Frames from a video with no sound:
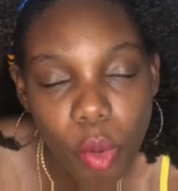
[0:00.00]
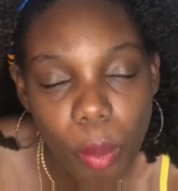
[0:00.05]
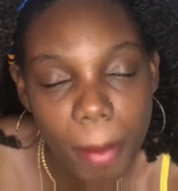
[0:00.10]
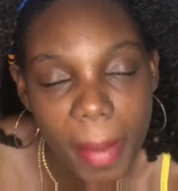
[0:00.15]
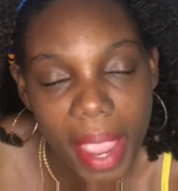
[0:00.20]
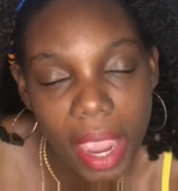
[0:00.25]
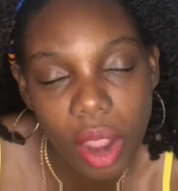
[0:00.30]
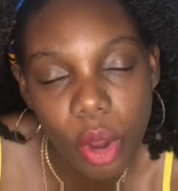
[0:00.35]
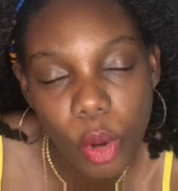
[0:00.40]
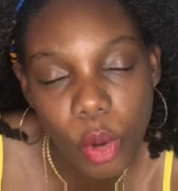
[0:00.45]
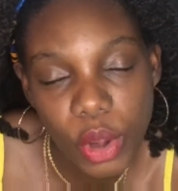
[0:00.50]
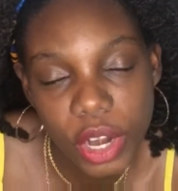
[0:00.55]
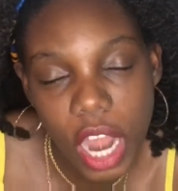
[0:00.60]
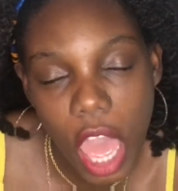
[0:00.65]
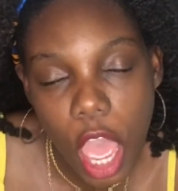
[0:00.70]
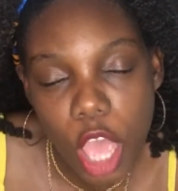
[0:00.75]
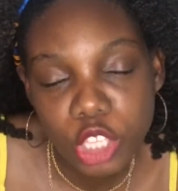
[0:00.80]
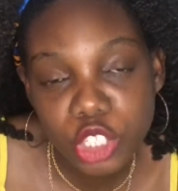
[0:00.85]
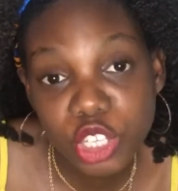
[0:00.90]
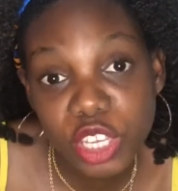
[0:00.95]
Oh my god,
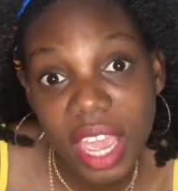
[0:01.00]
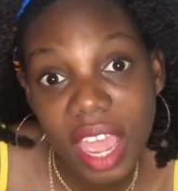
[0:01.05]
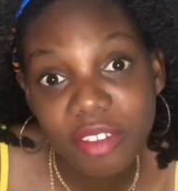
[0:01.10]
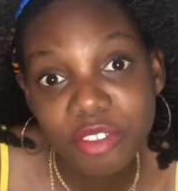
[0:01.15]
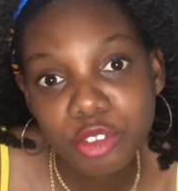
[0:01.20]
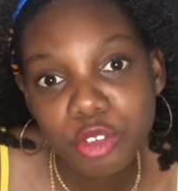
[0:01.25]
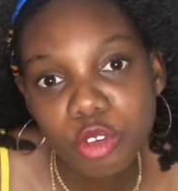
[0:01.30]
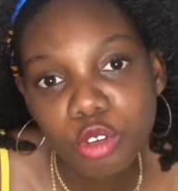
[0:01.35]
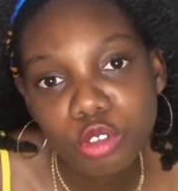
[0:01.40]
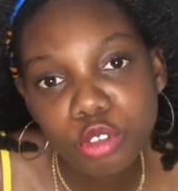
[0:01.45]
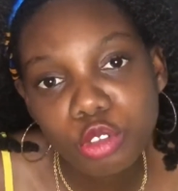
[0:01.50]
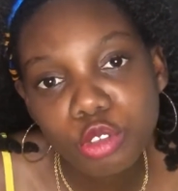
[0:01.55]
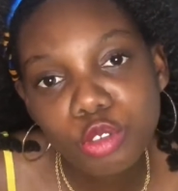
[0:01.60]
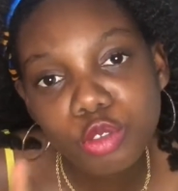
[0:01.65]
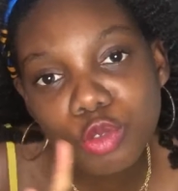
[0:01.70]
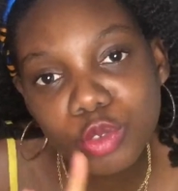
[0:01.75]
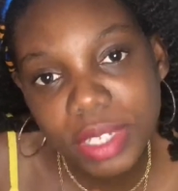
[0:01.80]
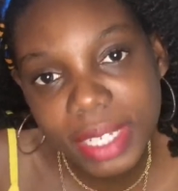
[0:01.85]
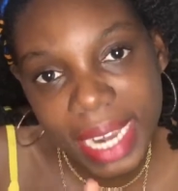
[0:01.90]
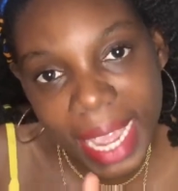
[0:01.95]
so you have to go
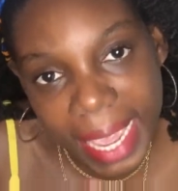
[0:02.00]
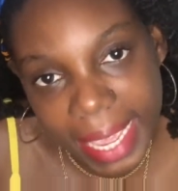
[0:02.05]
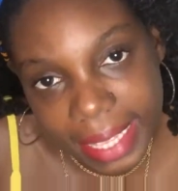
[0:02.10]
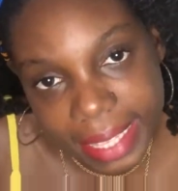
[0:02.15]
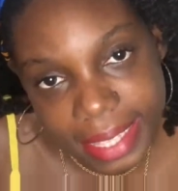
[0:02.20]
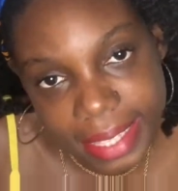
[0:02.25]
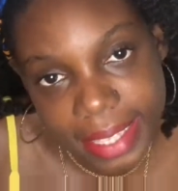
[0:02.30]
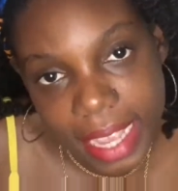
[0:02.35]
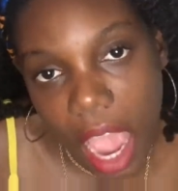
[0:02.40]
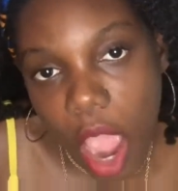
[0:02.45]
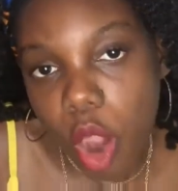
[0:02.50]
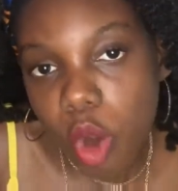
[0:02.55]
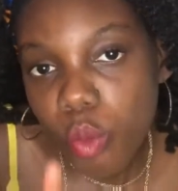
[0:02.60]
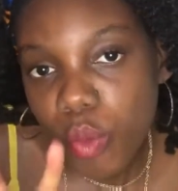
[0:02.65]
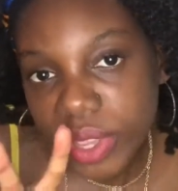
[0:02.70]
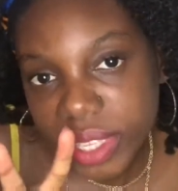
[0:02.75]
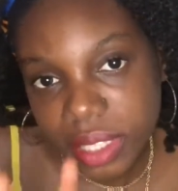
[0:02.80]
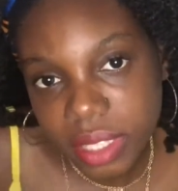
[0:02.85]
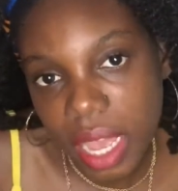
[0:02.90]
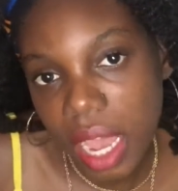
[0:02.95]
2 nights
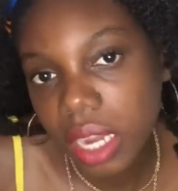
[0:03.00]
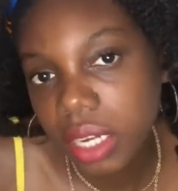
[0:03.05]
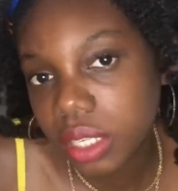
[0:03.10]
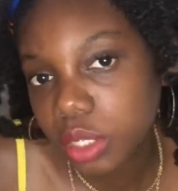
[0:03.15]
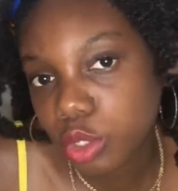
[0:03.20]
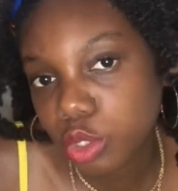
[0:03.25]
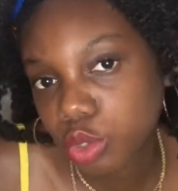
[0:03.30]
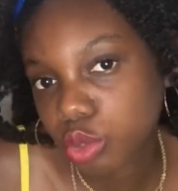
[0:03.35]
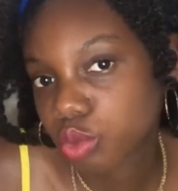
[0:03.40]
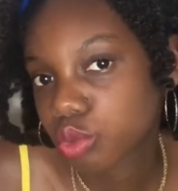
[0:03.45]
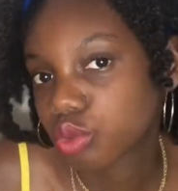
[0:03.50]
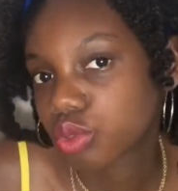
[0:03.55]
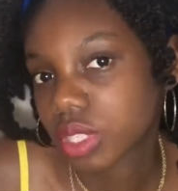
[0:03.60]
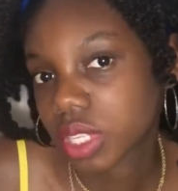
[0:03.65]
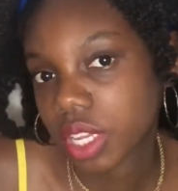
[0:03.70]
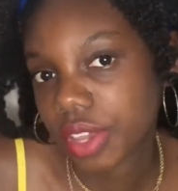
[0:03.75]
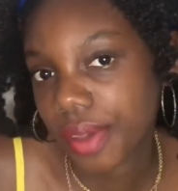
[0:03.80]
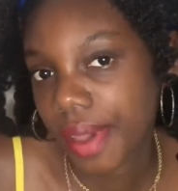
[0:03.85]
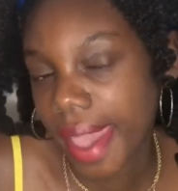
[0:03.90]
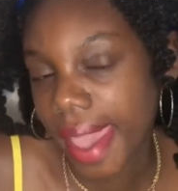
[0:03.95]
with styling tools
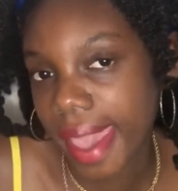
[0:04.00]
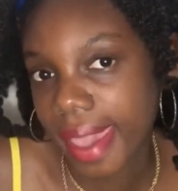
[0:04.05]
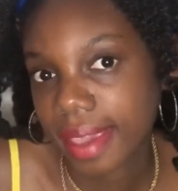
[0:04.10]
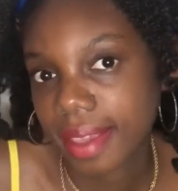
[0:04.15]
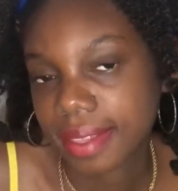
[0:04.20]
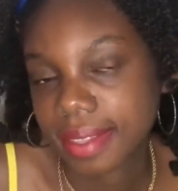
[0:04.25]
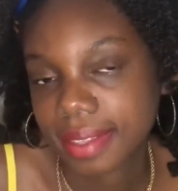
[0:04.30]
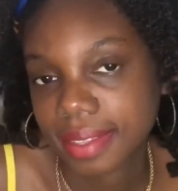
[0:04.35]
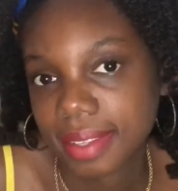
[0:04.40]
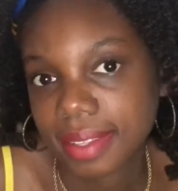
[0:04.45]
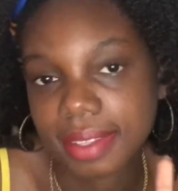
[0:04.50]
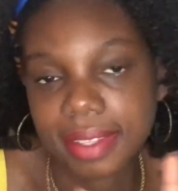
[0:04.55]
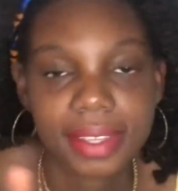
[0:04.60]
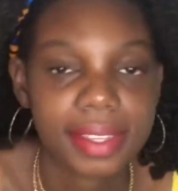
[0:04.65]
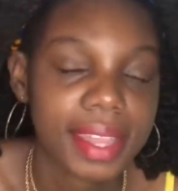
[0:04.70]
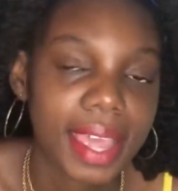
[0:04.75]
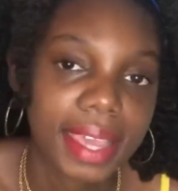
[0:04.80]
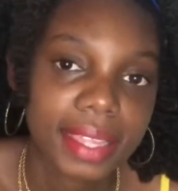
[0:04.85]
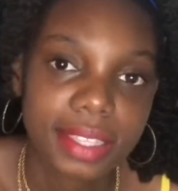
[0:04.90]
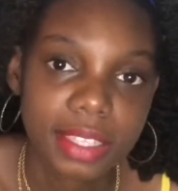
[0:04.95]
in your hair. It's a
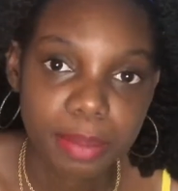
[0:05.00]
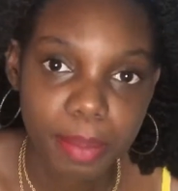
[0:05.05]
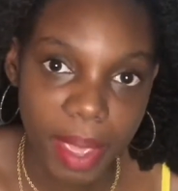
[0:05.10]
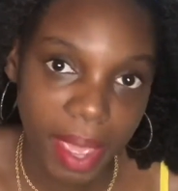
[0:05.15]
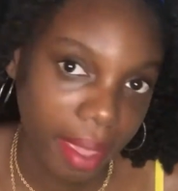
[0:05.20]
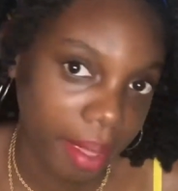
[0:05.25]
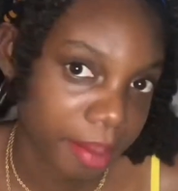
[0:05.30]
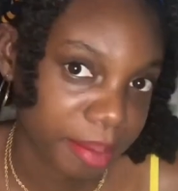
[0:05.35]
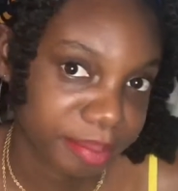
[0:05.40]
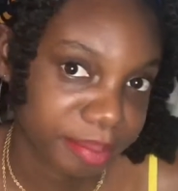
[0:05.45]
nightmare.